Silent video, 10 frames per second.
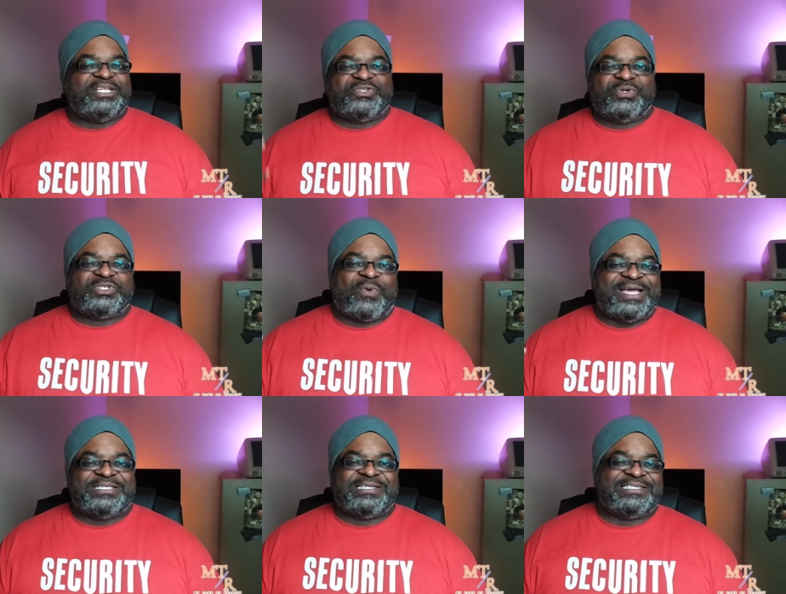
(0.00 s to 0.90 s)
do it
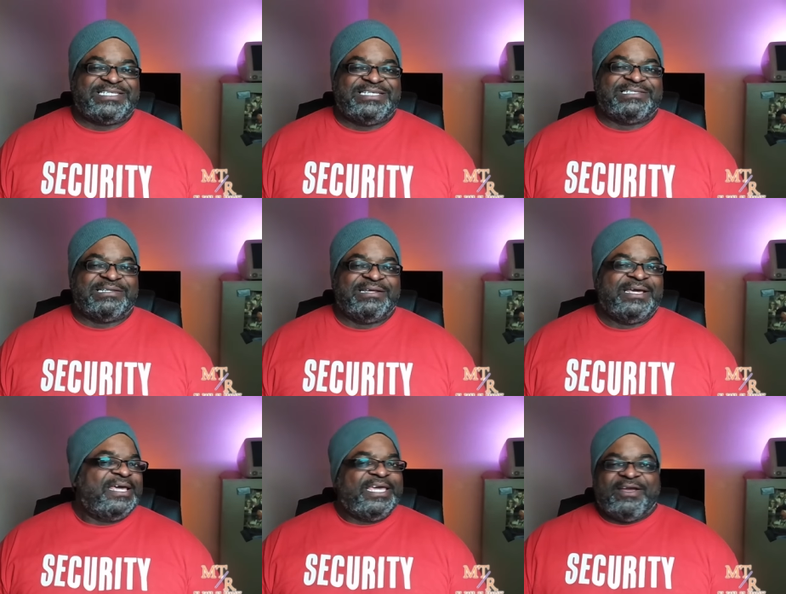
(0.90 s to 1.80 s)
twice in a season?
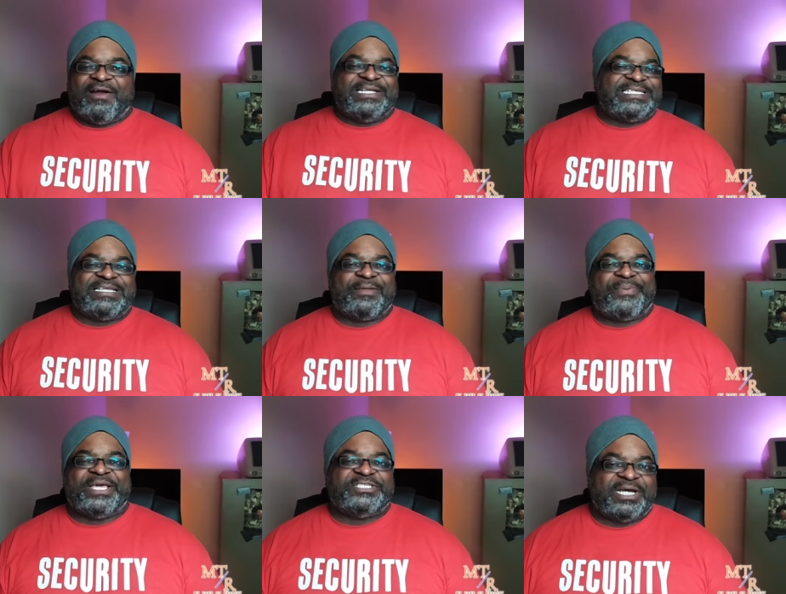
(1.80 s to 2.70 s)
He already did the
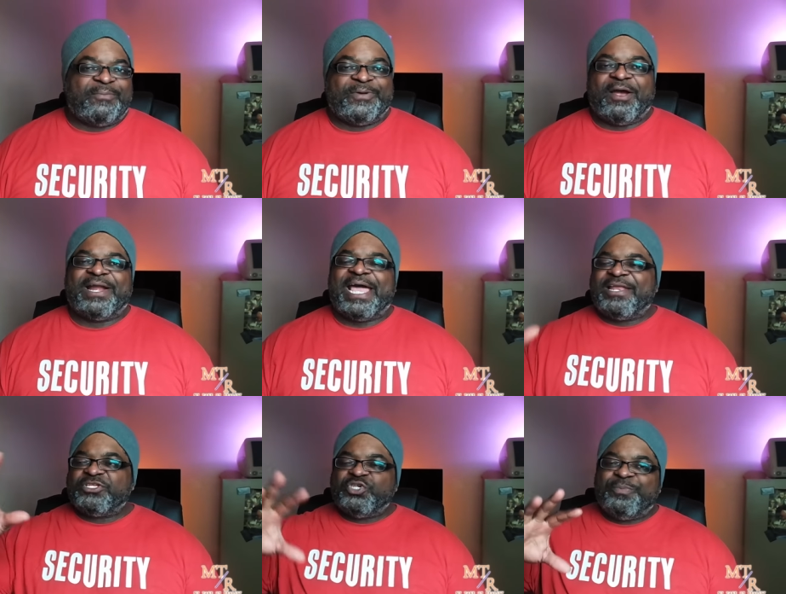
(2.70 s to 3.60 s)
big jump. We already had
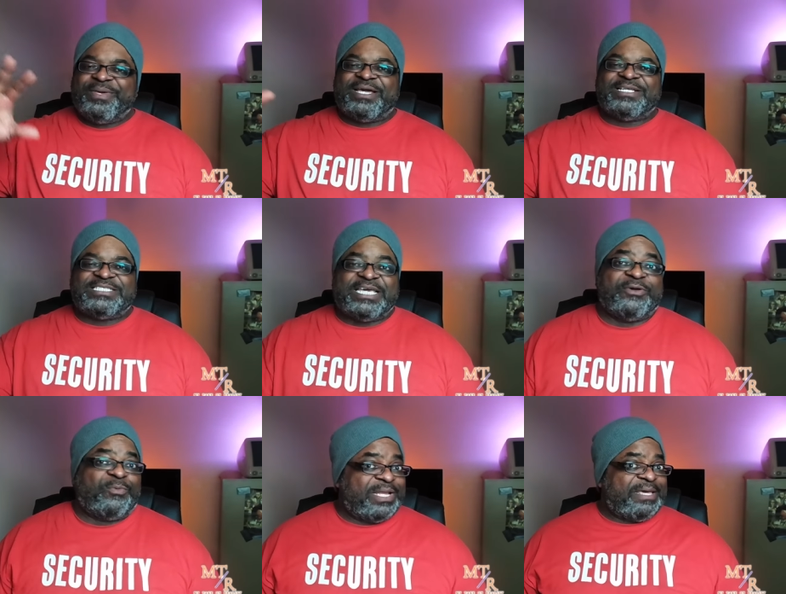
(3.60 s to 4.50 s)
the to be
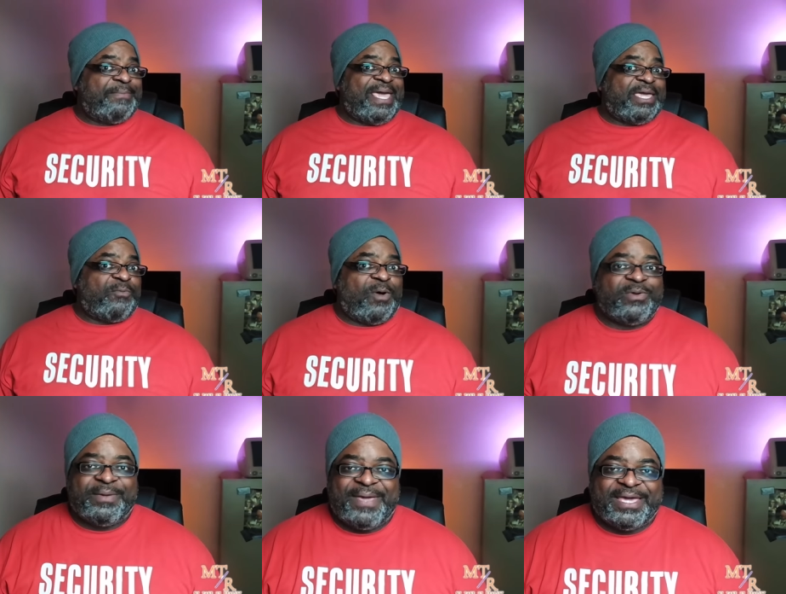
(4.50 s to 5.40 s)
continued. Will he make it? Won't
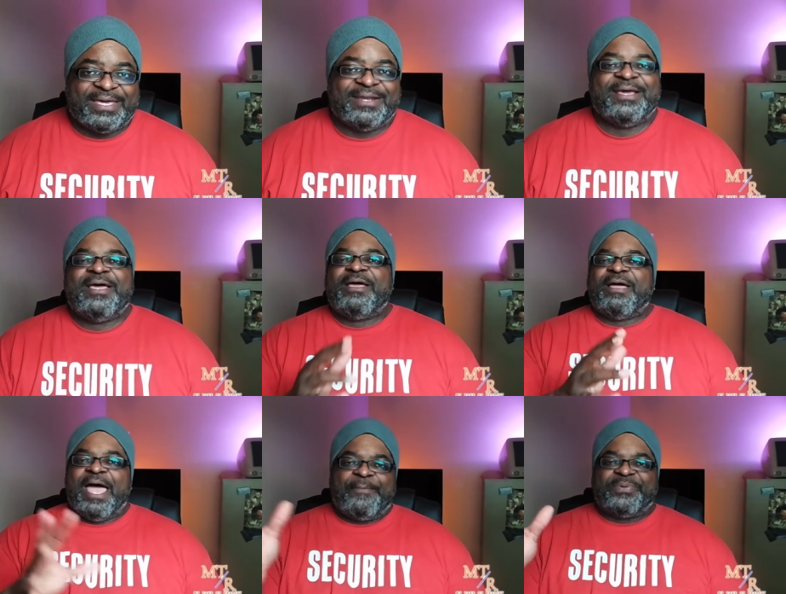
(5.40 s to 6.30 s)
he make it?
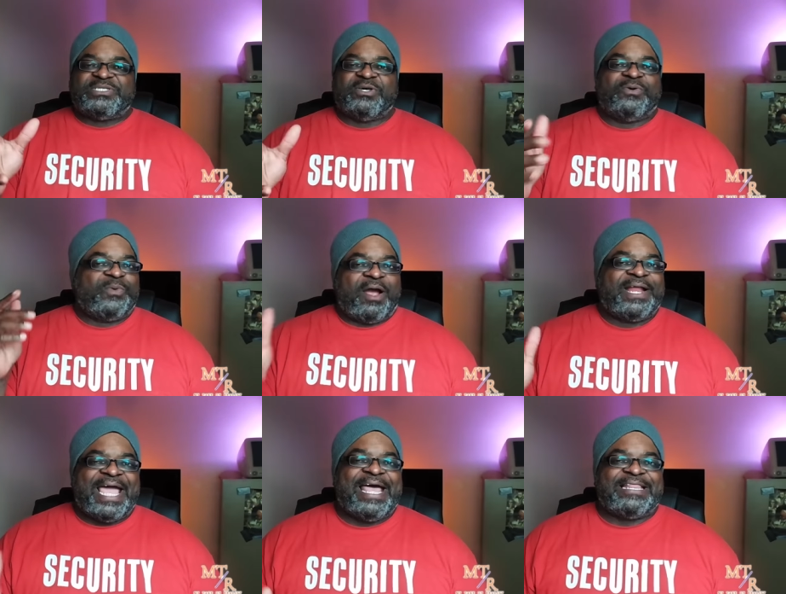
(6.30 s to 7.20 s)
Episode. We
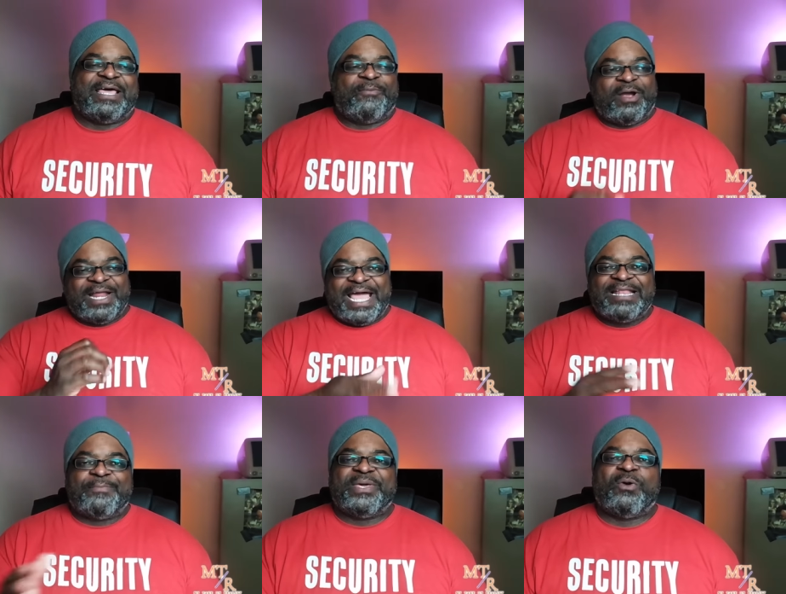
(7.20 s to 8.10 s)
already had that. We already had the big